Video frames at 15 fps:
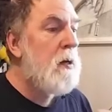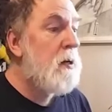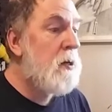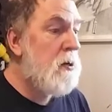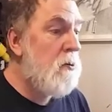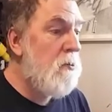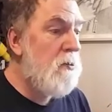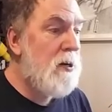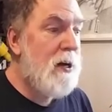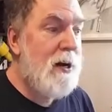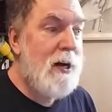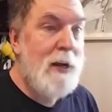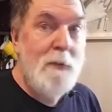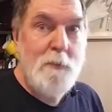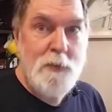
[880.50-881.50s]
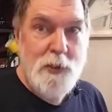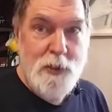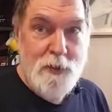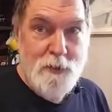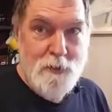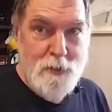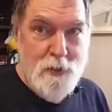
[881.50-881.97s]
2
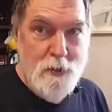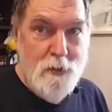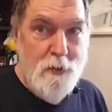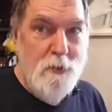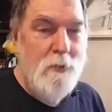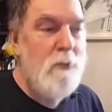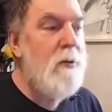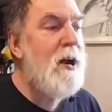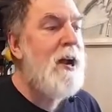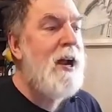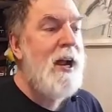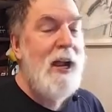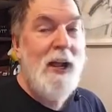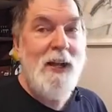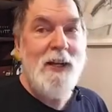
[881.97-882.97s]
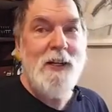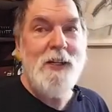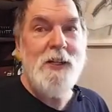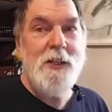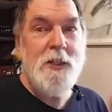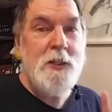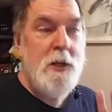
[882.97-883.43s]
times 2
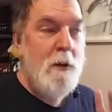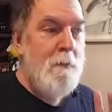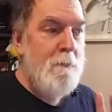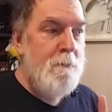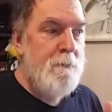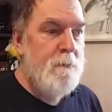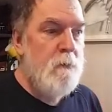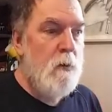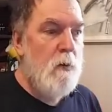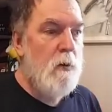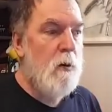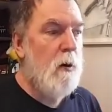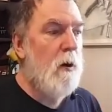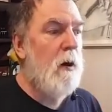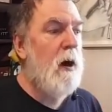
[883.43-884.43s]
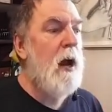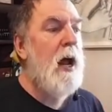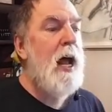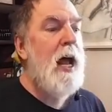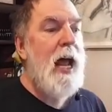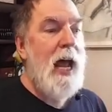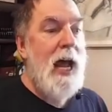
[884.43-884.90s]
is 4.
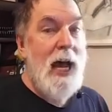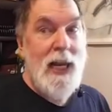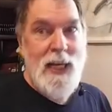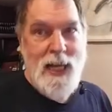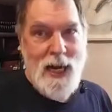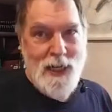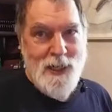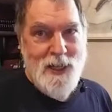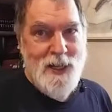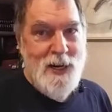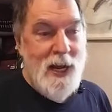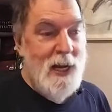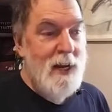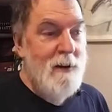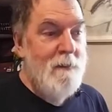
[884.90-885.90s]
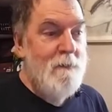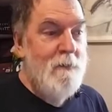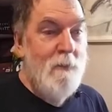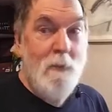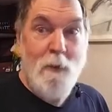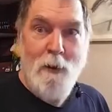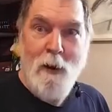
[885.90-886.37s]
Add that to the negative
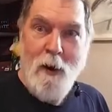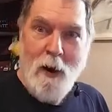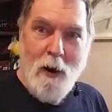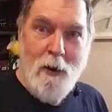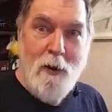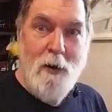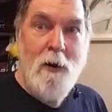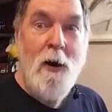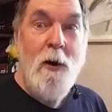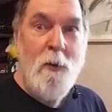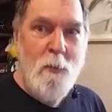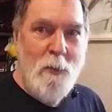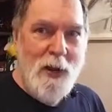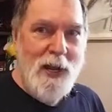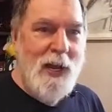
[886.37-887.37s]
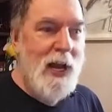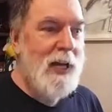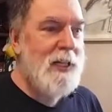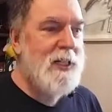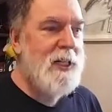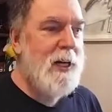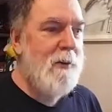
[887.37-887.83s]
4. Oh, we
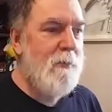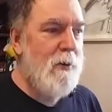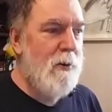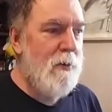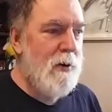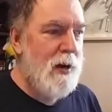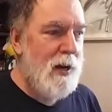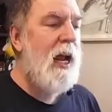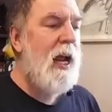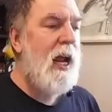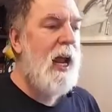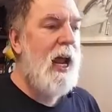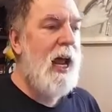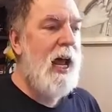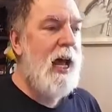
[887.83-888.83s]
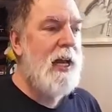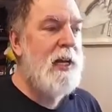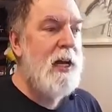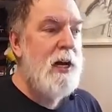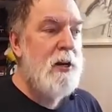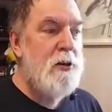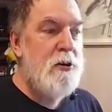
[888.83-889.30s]
get 0. And
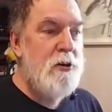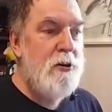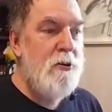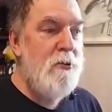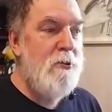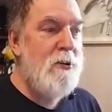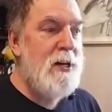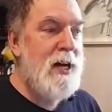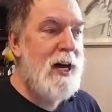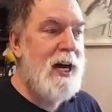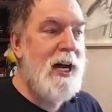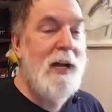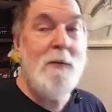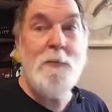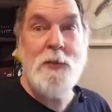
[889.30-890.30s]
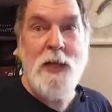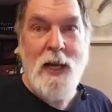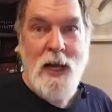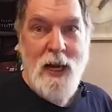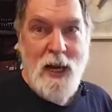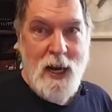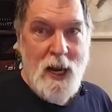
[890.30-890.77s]
2 times
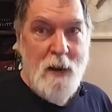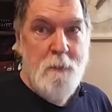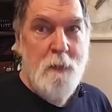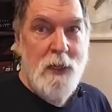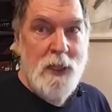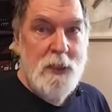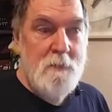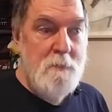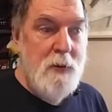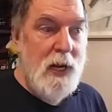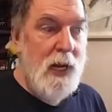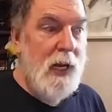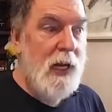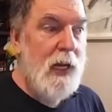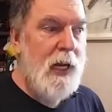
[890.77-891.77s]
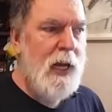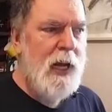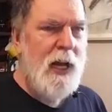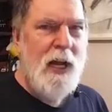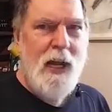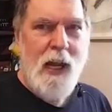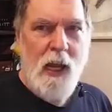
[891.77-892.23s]
a plus b
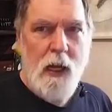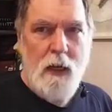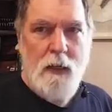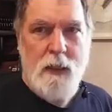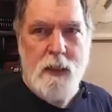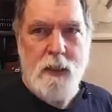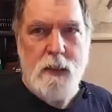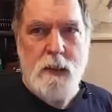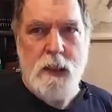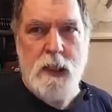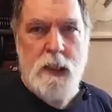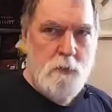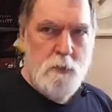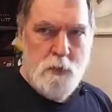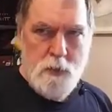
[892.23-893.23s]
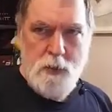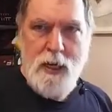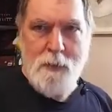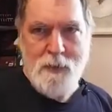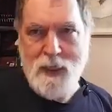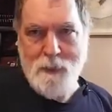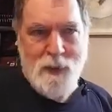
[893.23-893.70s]
is 2
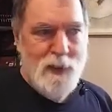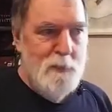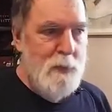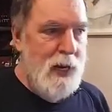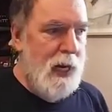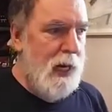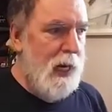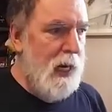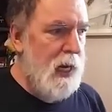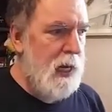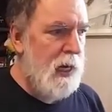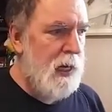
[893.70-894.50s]
times a plus b.